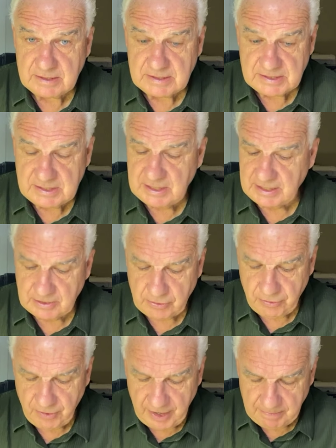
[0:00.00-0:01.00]
Still an
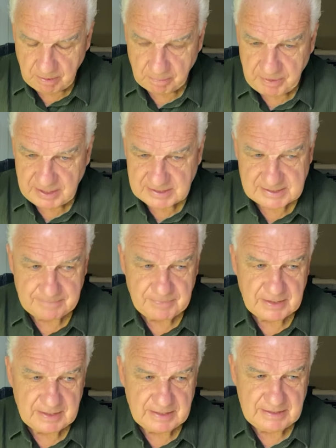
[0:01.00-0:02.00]
incredible peace.
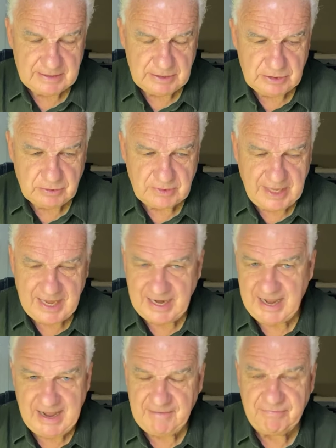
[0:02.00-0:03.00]
You can't
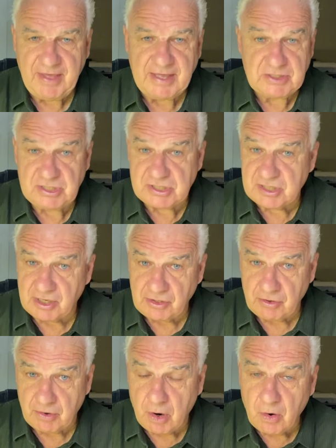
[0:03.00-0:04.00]
have that just on
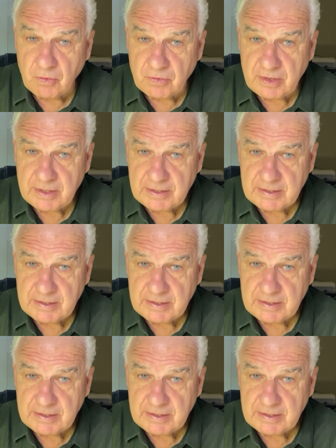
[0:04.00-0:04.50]
your own.